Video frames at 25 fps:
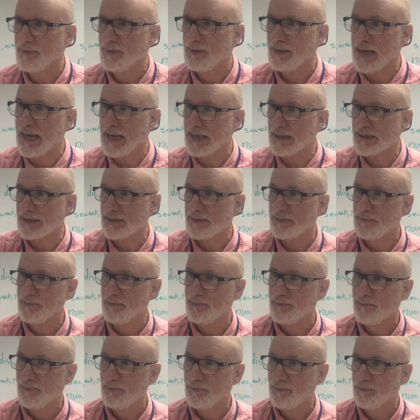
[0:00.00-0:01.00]
Yes?
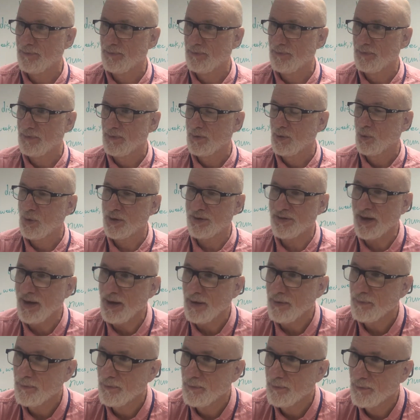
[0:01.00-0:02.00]
What is
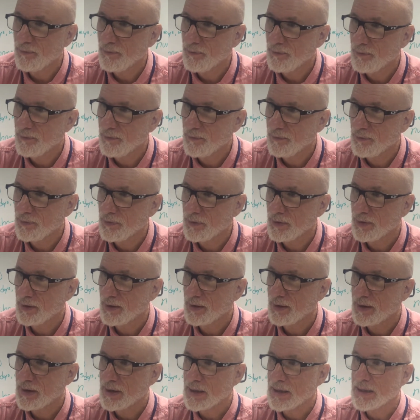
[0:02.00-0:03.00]
it?
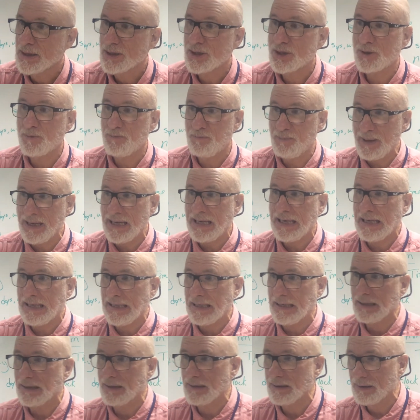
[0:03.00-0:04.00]

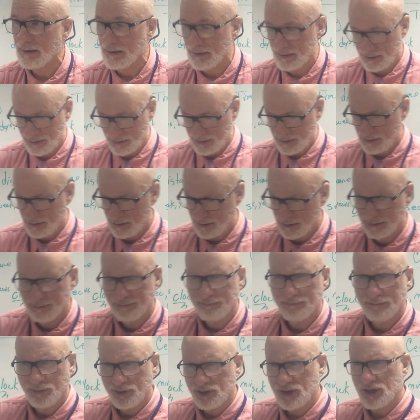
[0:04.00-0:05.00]
Speed.
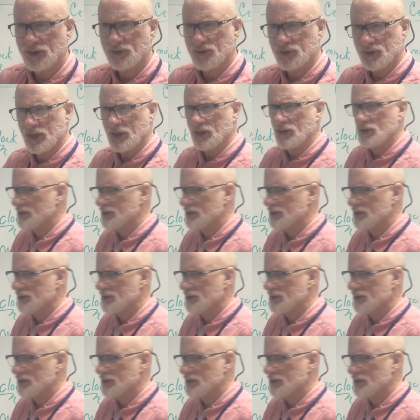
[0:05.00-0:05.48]
It's interesting